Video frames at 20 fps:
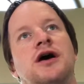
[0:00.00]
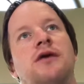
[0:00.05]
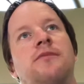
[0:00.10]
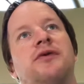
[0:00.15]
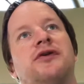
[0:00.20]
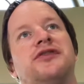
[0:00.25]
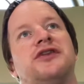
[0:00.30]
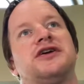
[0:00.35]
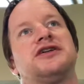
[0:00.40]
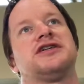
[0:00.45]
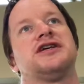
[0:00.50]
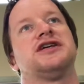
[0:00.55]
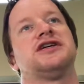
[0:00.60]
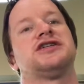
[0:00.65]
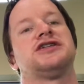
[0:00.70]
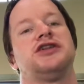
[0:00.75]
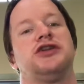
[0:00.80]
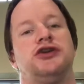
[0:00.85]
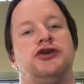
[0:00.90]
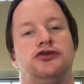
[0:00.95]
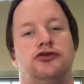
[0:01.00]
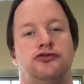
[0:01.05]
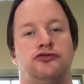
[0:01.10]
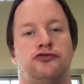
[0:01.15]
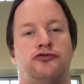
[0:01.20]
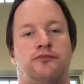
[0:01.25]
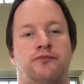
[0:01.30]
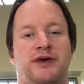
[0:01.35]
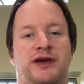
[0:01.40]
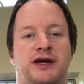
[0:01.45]
But this is
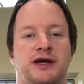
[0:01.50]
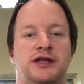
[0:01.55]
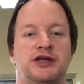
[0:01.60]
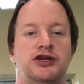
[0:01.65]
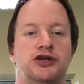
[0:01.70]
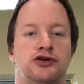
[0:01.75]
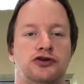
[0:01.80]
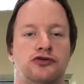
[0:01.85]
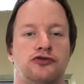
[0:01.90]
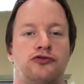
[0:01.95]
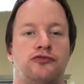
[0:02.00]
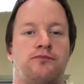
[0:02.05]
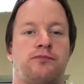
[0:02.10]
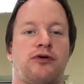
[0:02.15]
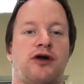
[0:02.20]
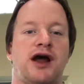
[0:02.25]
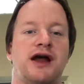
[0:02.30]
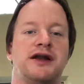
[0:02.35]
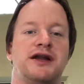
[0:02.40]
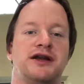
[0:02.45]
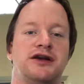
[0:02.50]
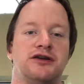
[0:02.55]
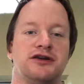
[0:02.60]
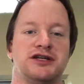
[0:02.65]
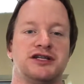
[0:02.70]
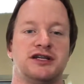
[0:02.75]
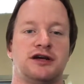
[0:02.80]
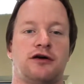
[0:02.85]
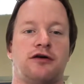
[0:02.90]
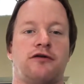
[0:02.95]
you being you, branding
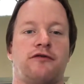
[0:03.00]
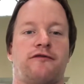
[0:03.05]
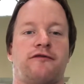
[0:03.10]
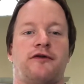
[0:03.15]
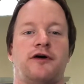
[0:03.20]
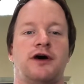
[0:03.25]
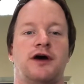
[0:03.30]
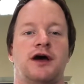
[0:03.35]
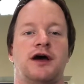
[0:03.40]
yourself,